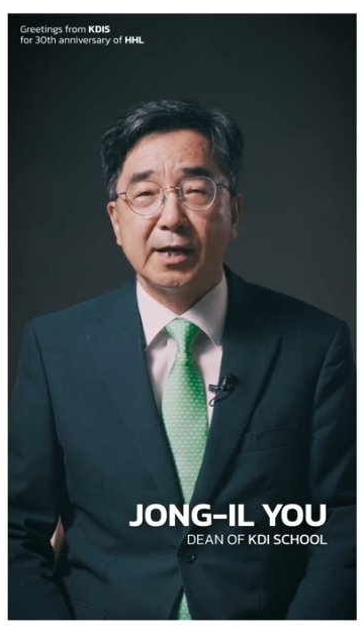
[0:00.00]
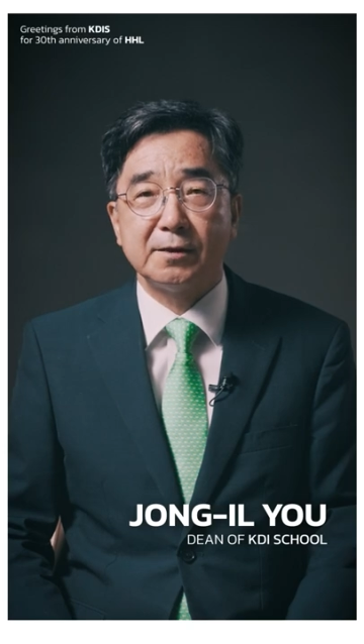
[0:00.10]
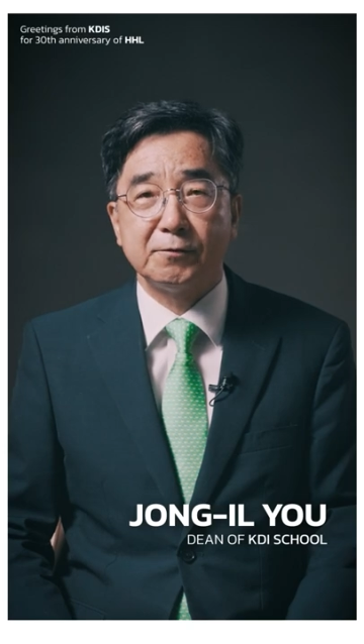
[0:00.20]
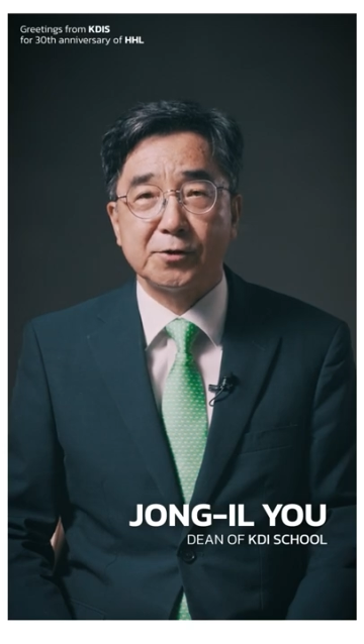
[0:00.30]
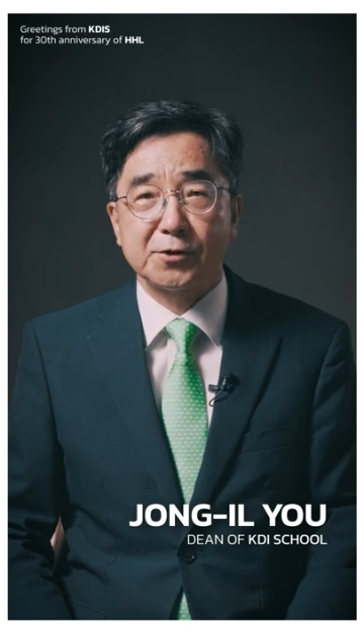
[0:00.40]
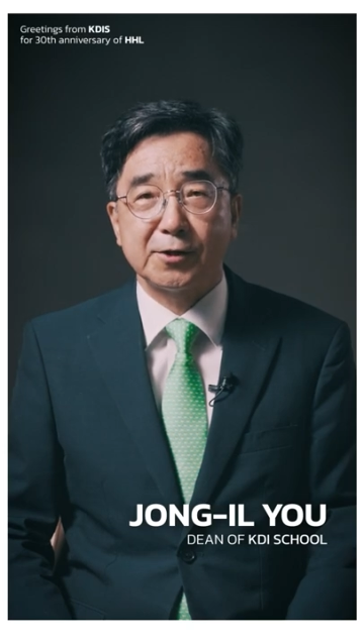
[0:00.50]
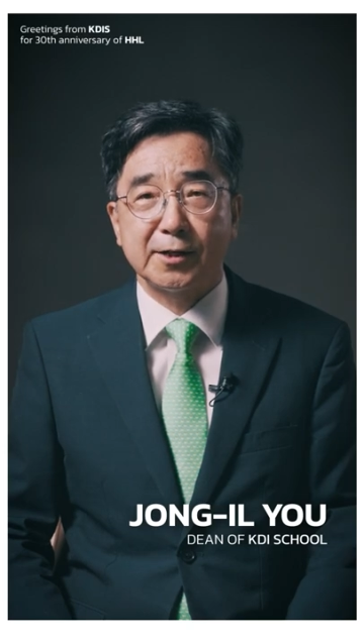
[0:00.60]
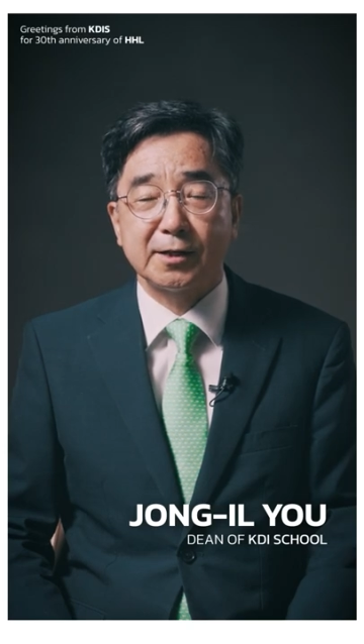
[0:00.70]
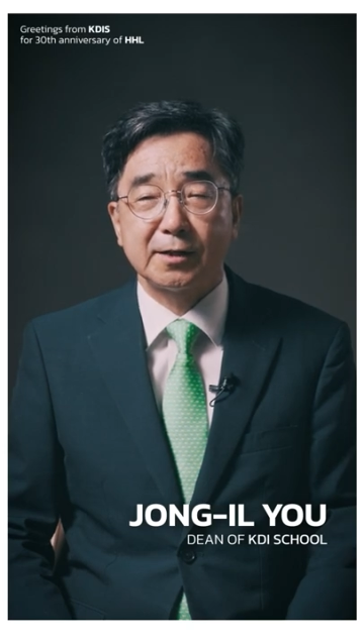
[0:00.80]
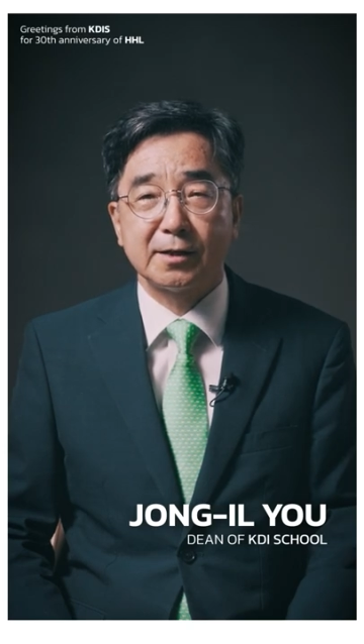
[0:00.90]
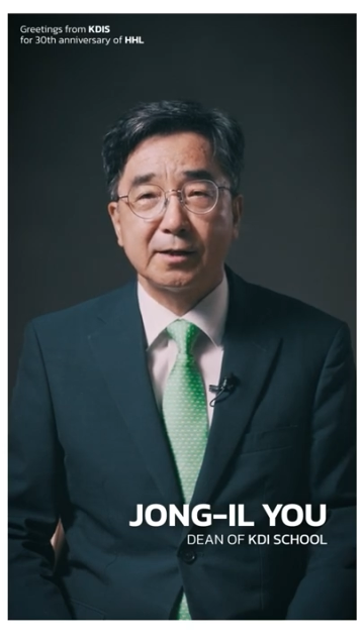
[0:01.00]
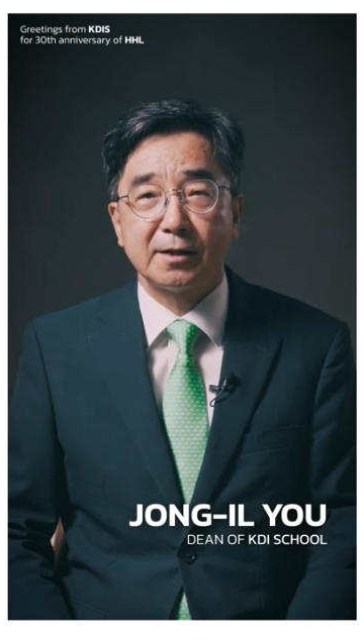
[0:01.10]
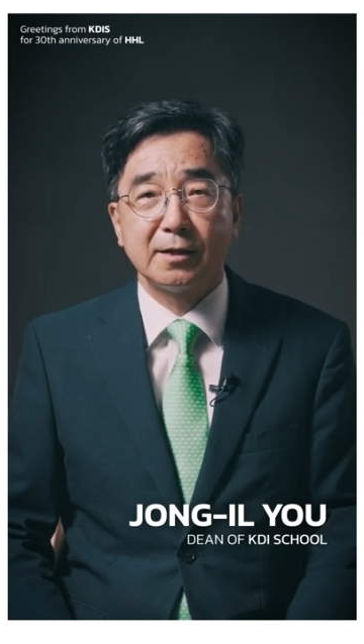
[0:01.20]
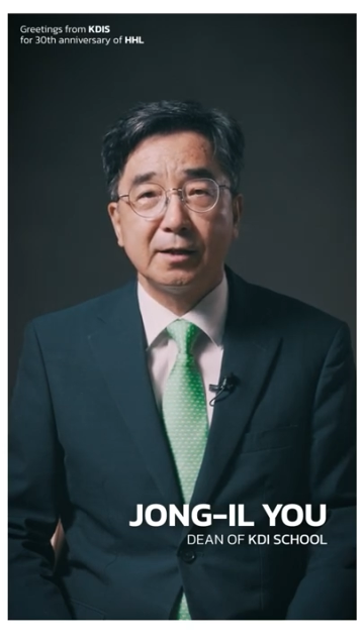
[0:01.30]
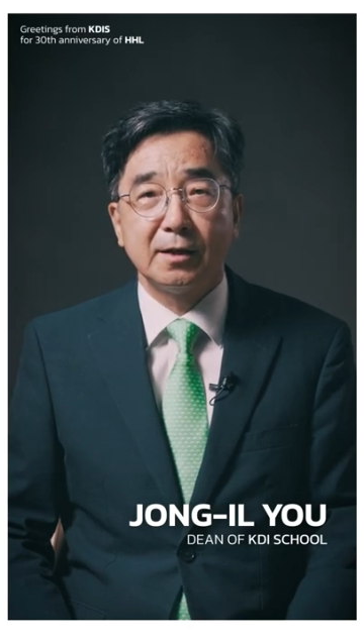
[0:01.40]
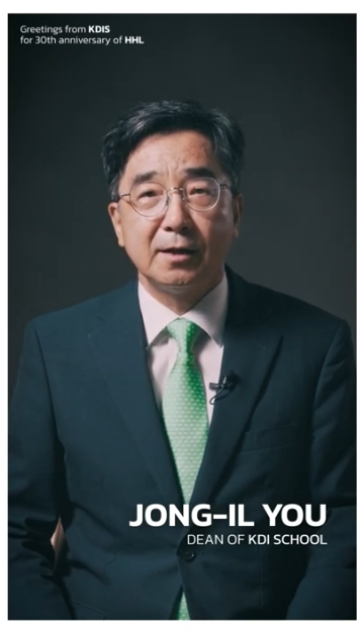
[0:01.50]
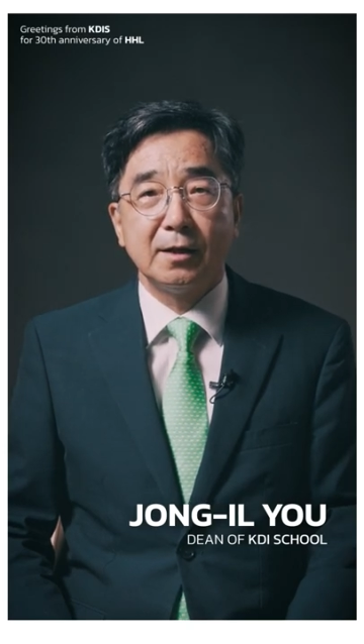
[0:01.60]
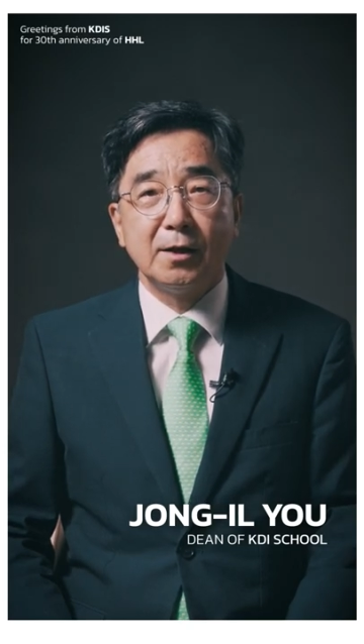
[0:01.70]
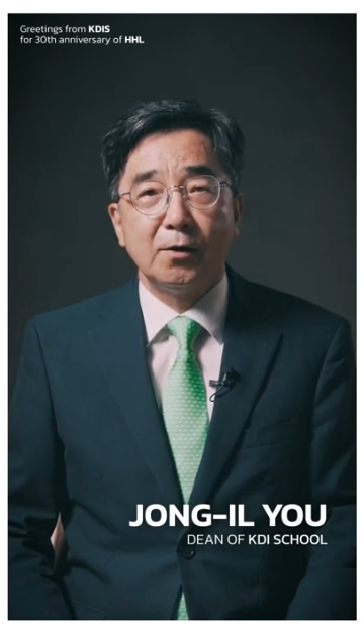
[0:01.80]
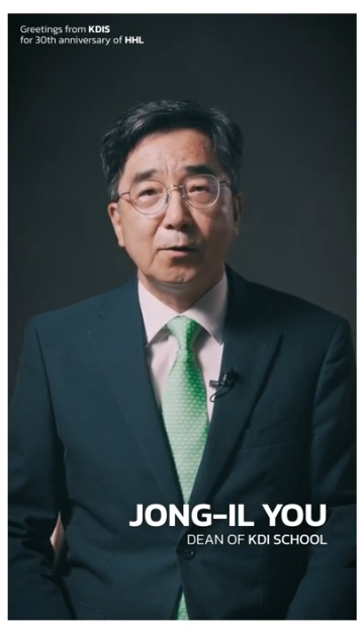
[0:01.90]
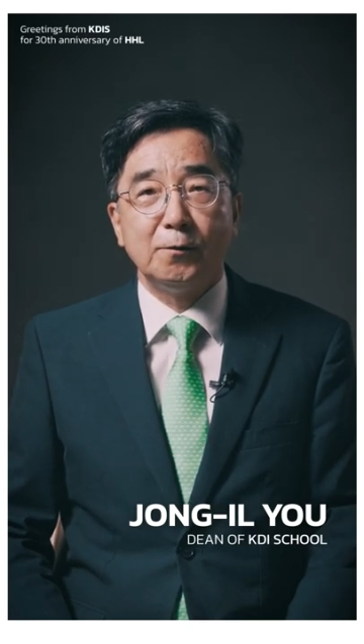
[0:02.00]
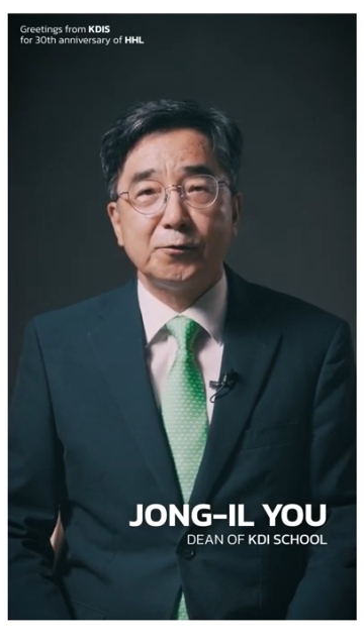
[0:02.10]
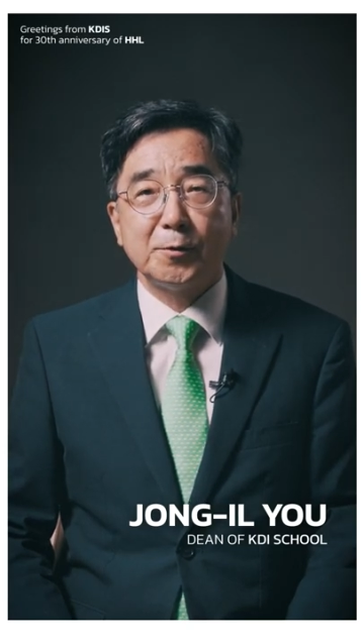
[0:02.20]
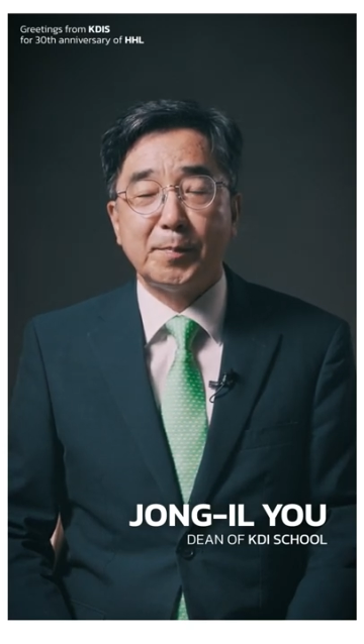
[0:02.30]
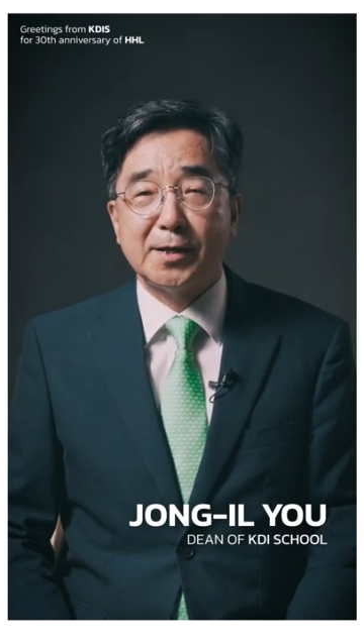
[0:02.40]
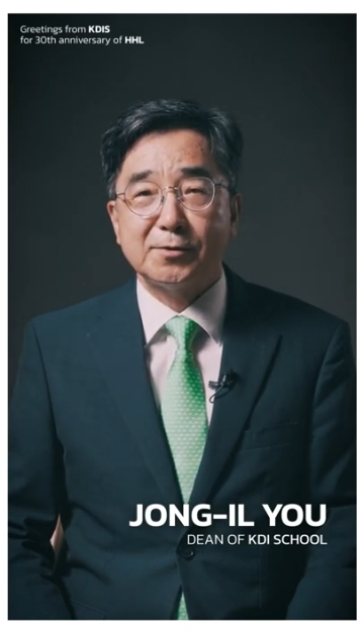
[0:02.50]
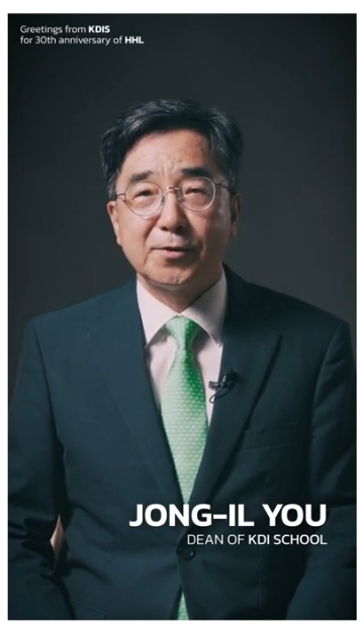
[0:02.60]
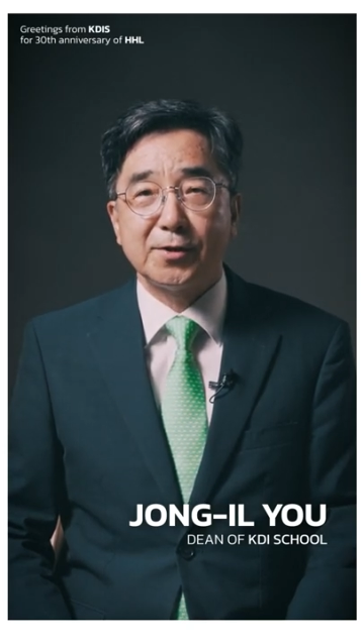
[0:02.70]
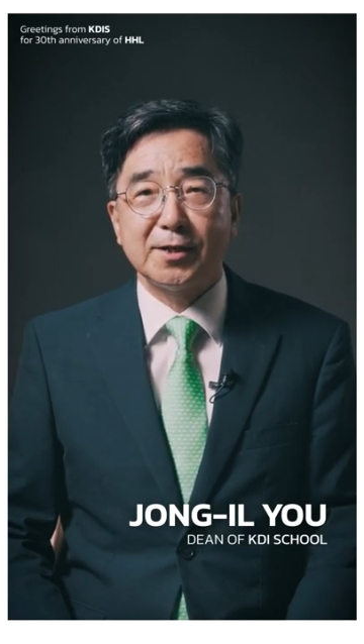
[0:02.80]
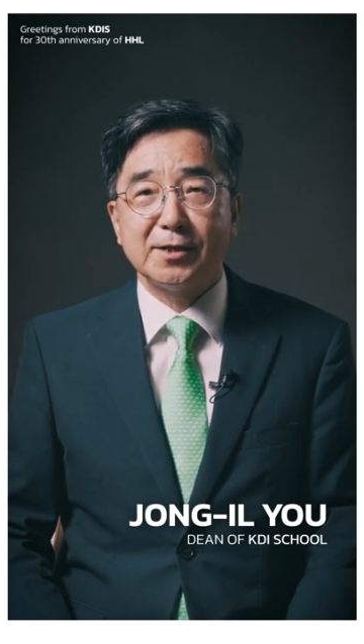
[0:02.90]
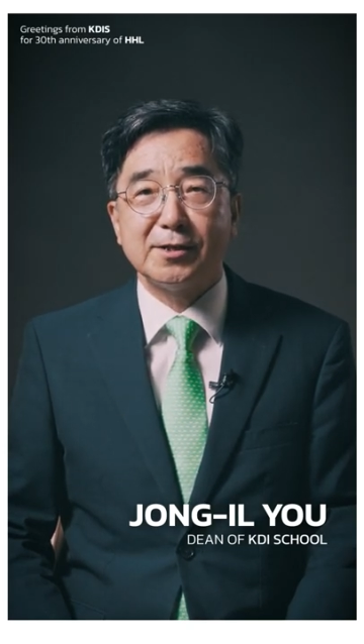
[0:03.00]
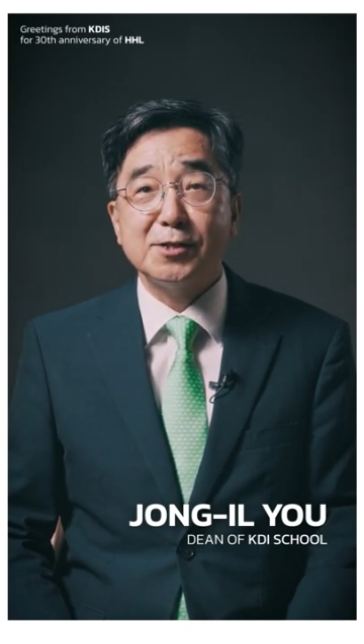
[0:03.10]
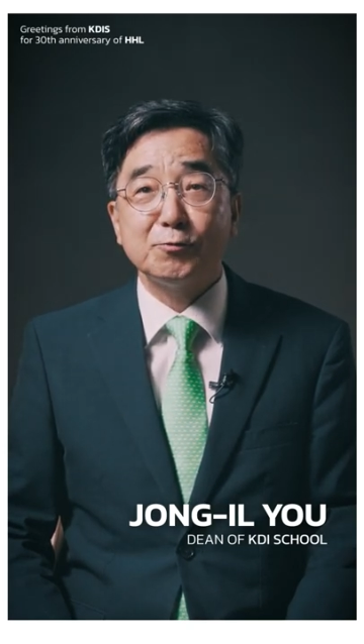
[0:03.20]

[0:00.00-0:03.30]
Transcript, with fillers: anniversary. Over the past 30 years,